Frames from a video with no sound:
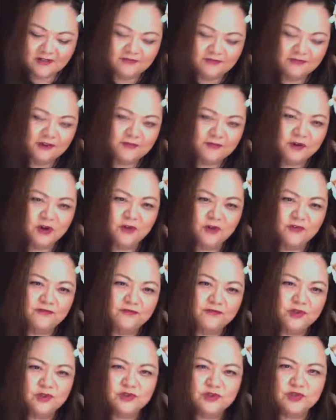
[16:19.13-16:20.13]
from Whole
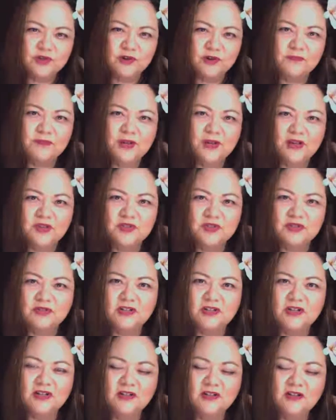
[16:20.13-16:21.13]
Foods or a
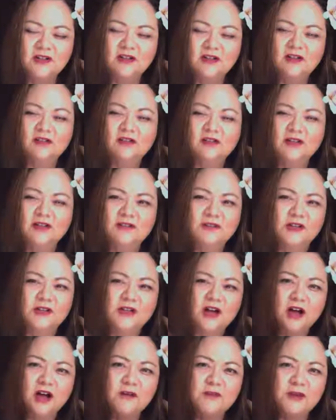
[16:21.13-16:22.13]
pastry, leave a
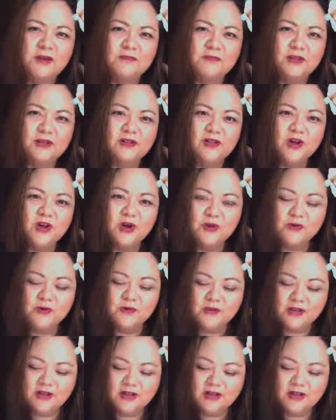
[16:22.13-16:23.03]
comment below.